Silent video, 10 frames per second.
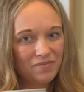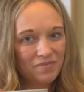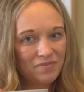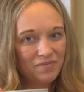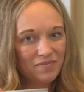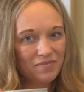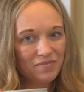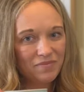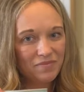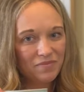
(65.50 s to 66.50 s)

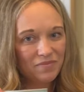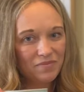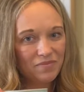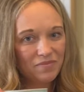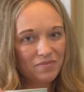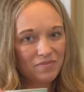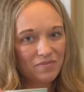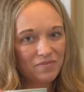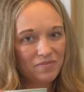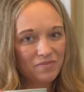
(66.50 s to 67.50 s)

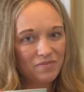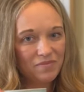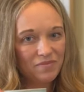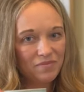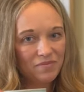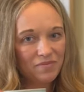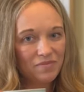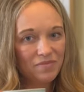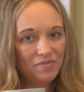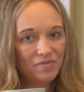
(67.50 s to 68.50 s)

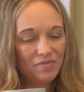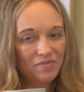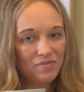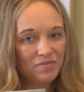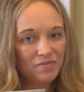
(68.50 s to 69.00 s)
(silent)